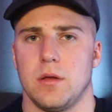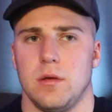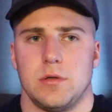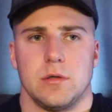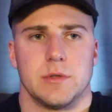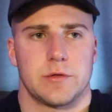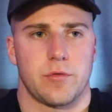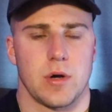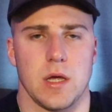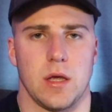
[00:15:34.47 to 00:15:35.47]
YouTube is
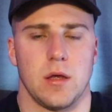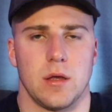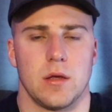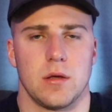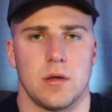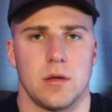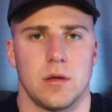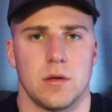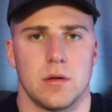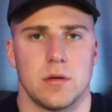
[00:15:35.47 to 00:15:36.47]
free.
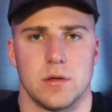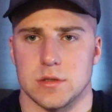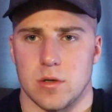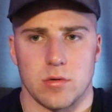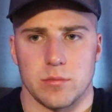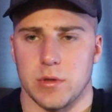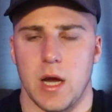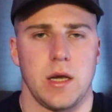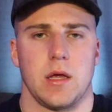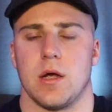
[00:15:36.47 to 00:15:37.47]
There's no
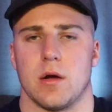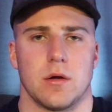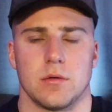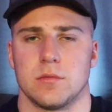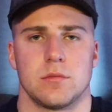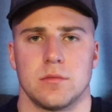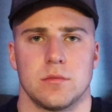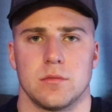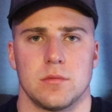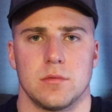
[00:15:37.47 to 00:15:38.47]
complaining here.
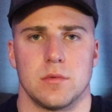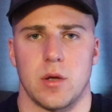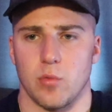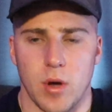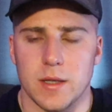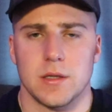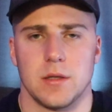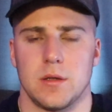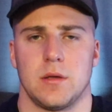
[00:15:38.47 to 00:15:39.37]
Like, what?